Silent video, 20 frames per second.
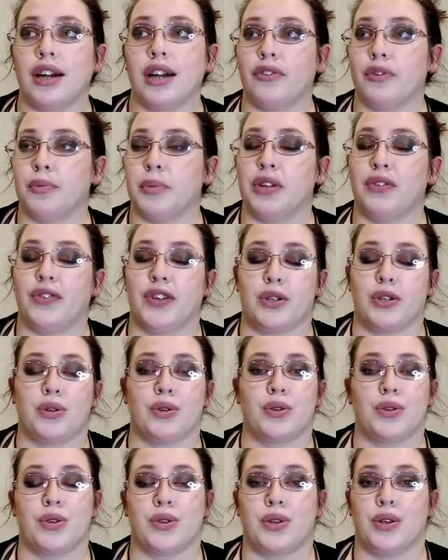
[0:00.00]
government
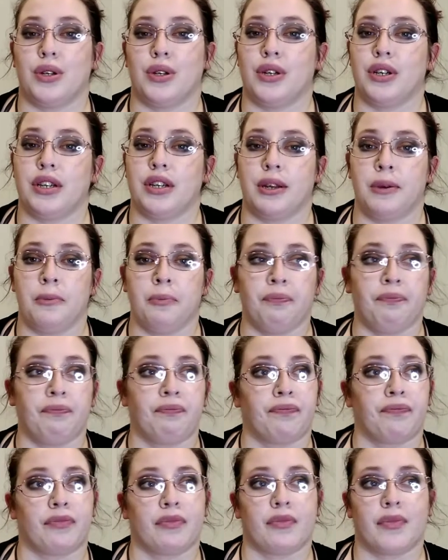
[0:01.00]
officials could,
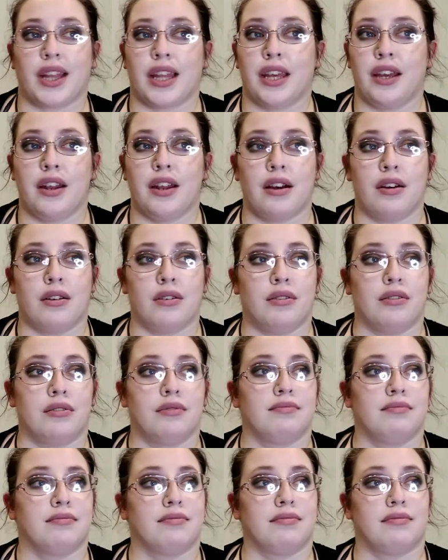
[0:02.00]
you
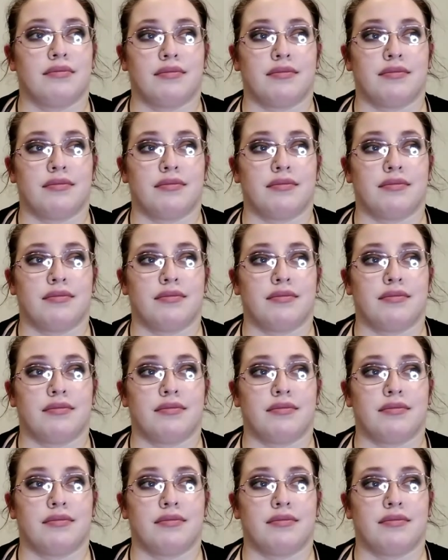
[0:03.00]
know,